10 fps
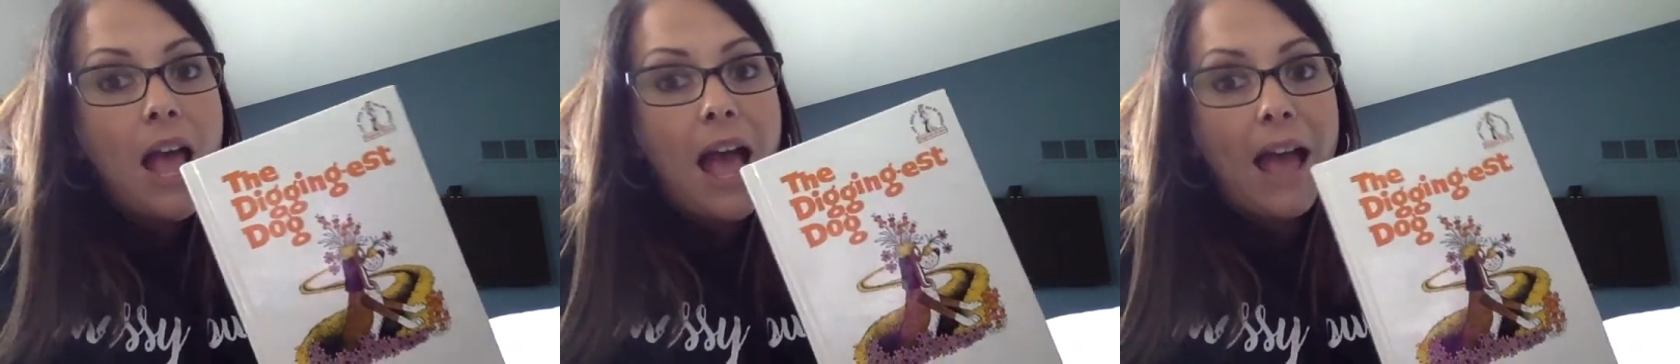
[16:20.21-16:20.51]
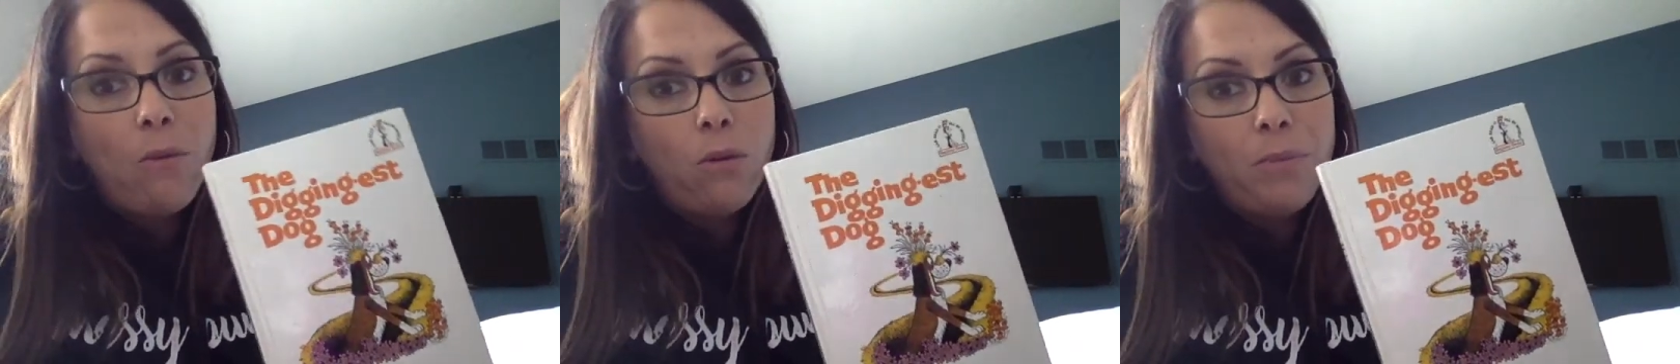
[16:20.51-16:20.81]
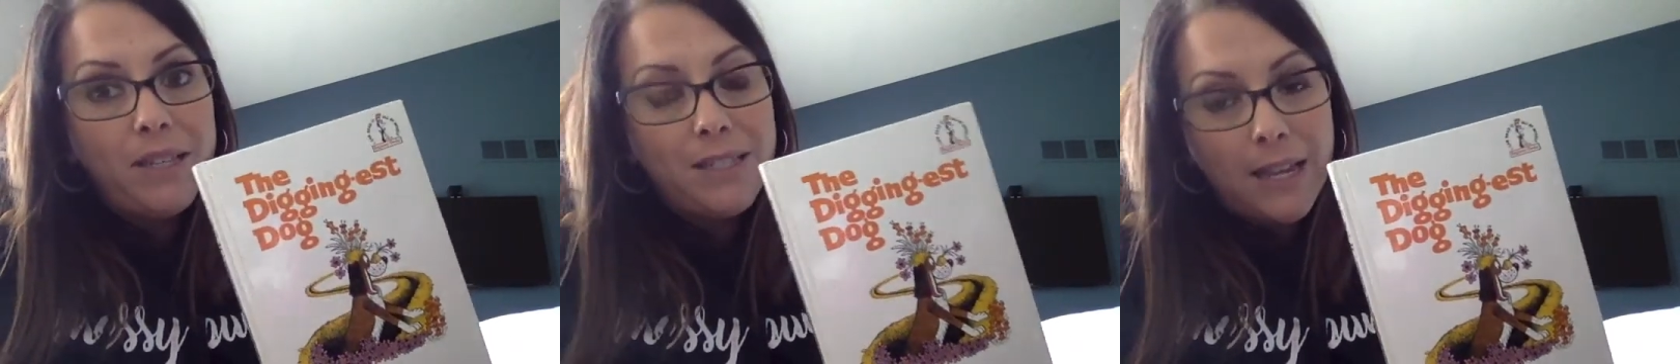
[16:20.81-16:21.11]
I will
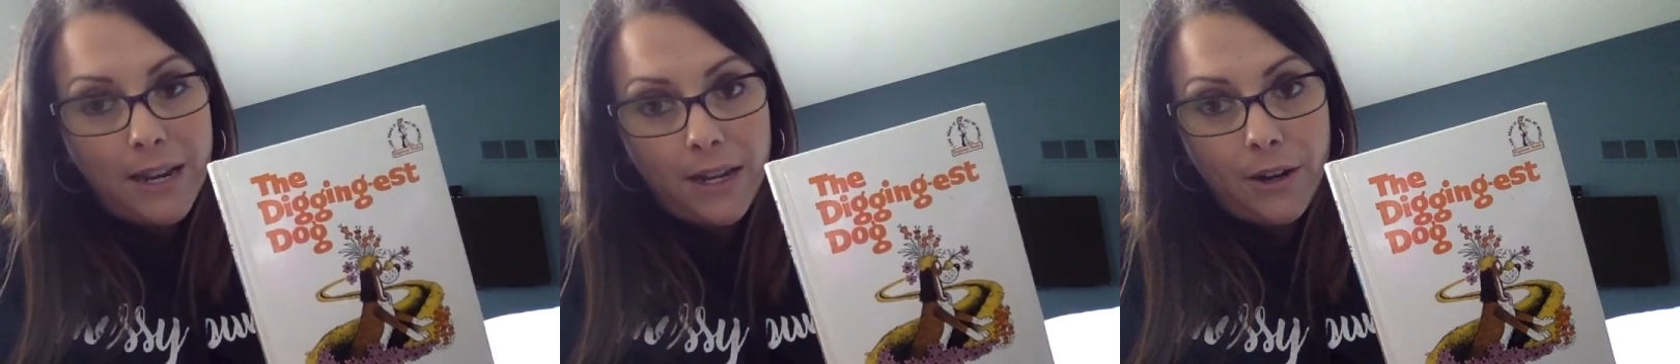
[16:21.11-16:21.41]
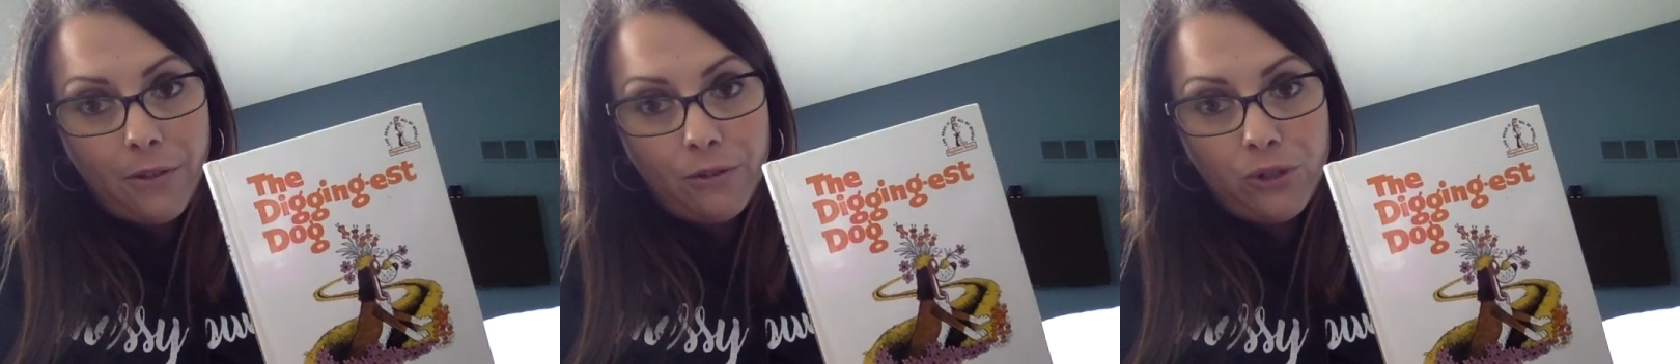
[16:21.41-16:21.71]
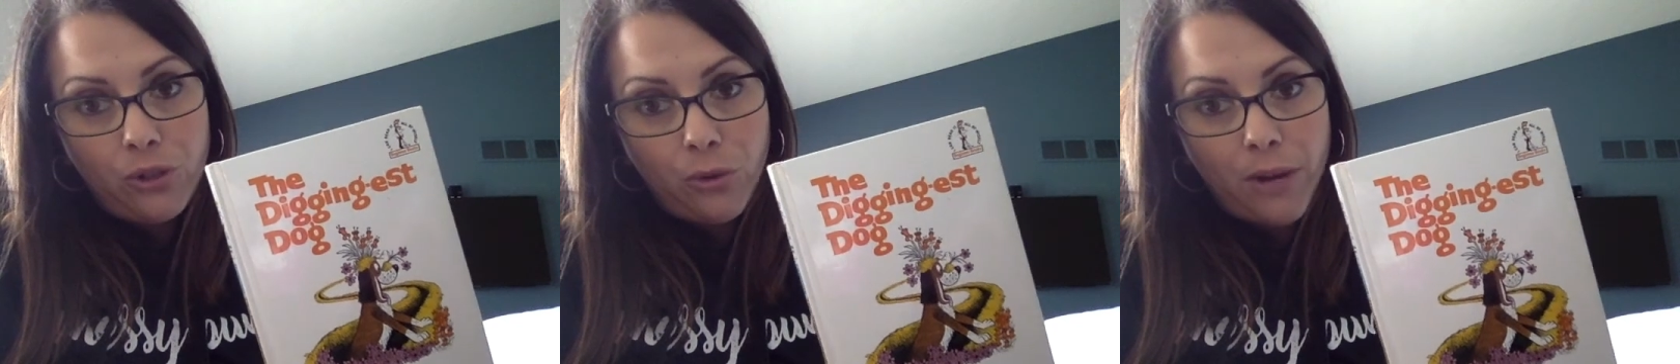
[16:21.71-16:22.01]
be sending another
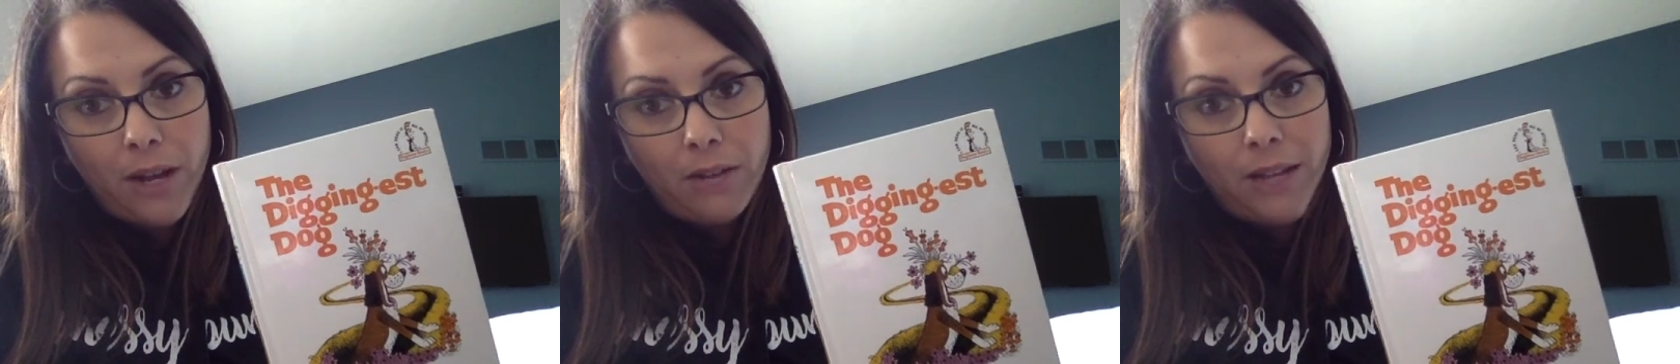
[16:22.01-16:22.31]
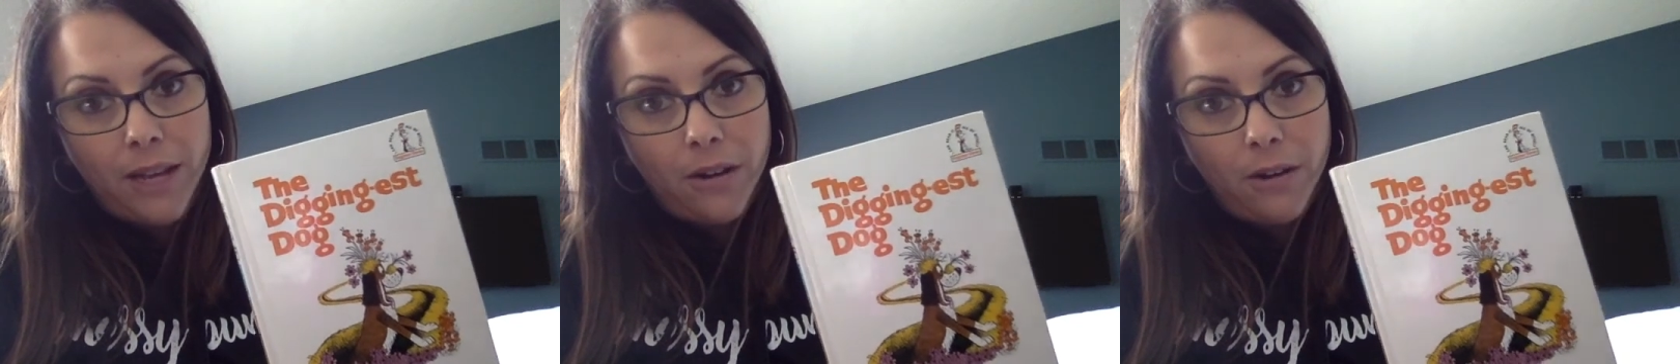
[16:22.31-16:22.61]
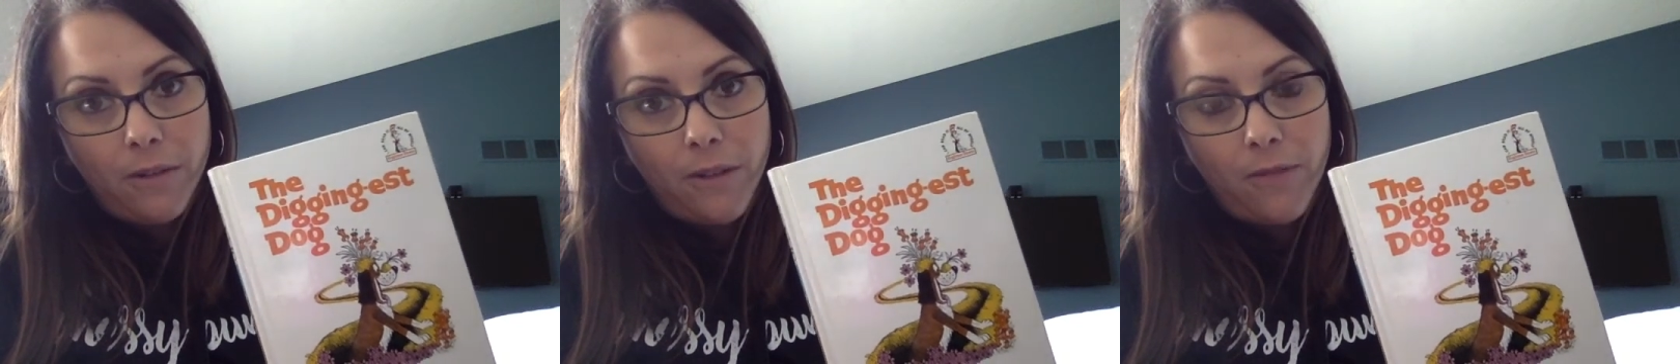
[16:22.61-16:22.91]
story out
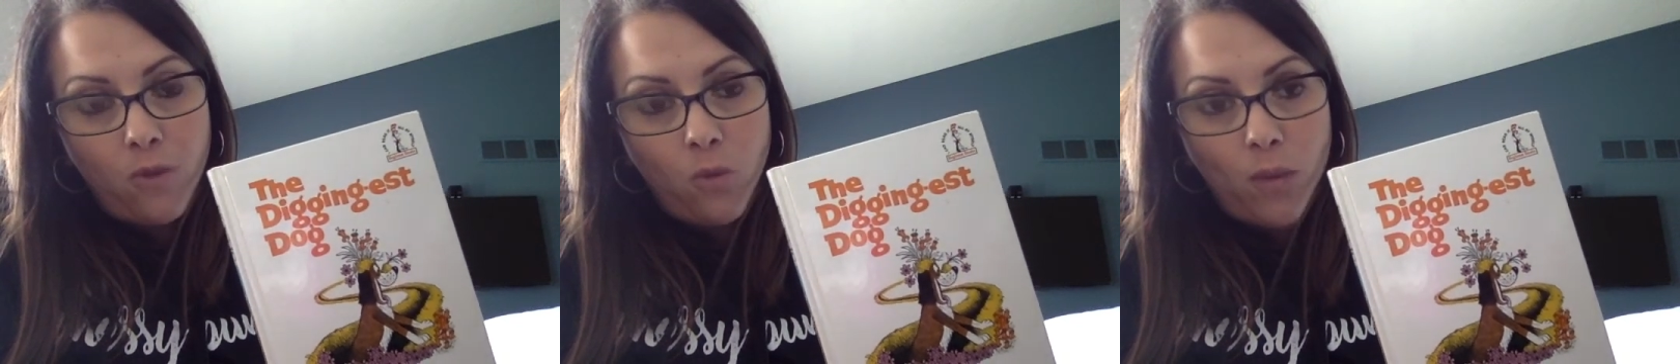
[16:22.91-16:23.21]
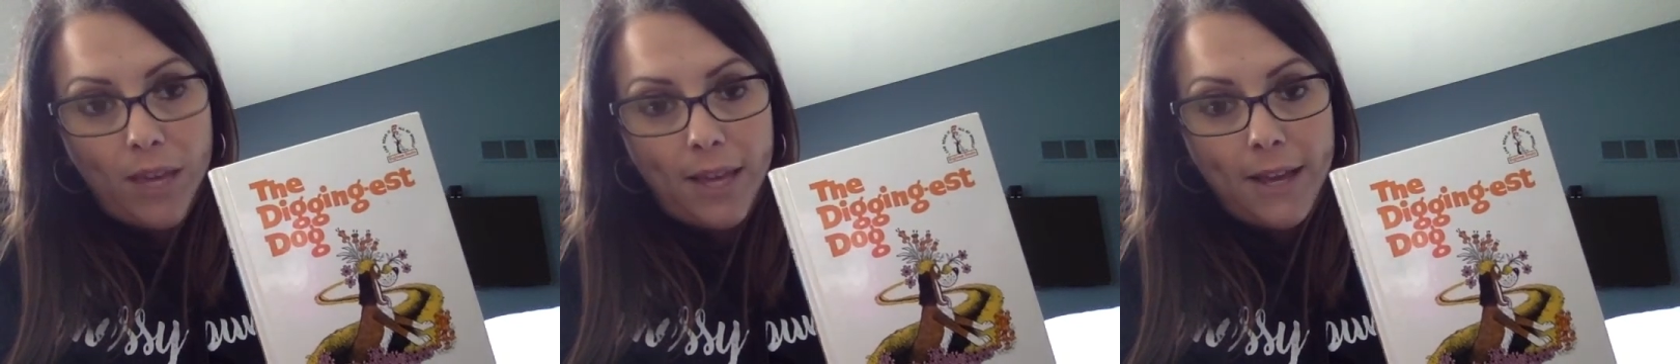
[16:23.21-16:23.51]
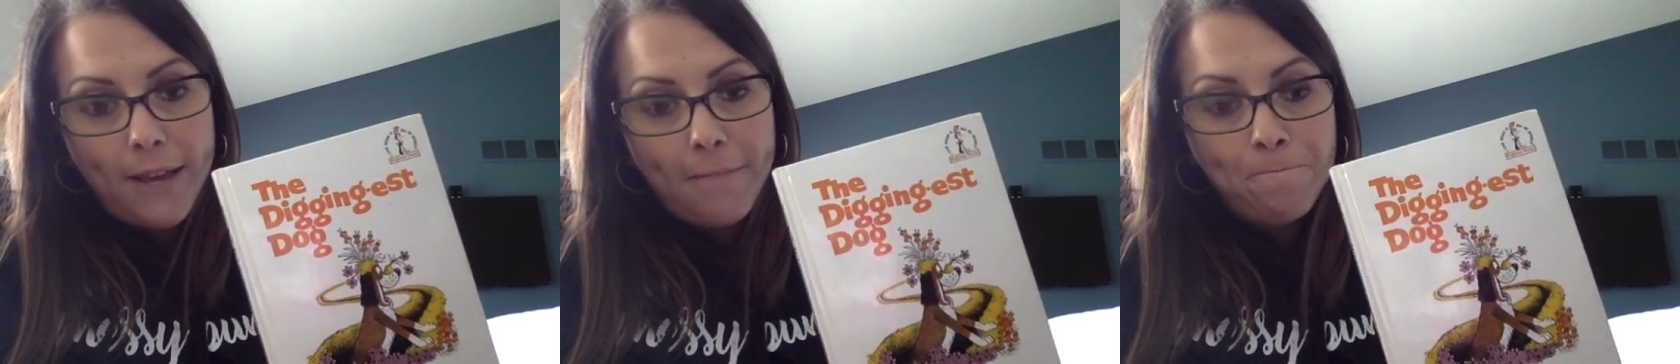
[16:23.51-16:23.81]
later in the week.